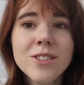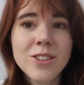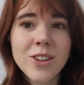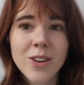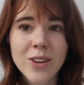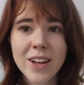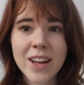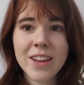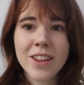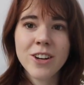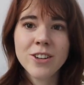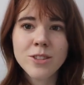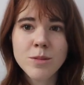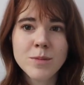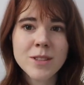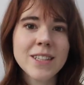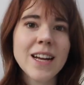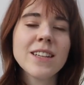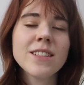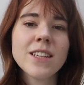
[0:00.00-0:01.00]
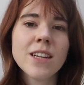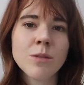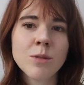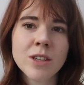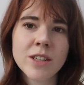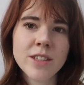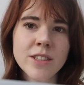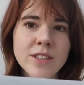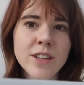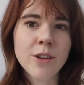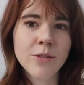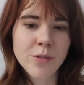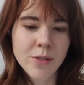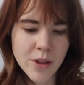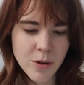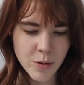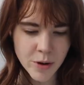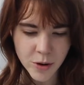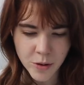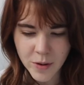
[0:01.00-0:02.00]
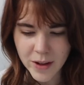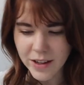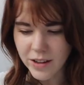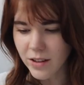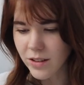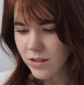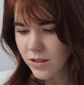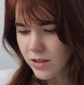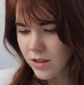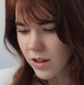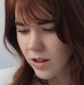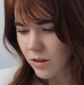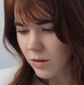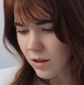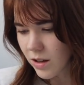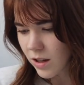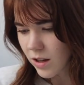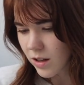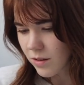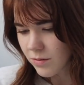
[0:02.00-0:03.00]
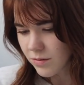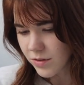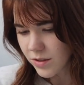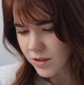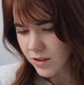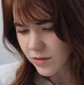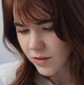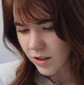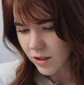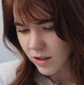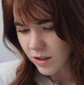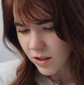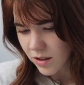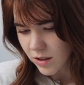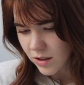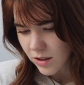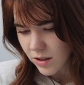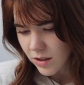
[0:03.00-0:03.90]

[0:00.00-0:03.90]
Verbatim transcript: So yeah, there were some stats that I want to discuss with you real quick. So first of all,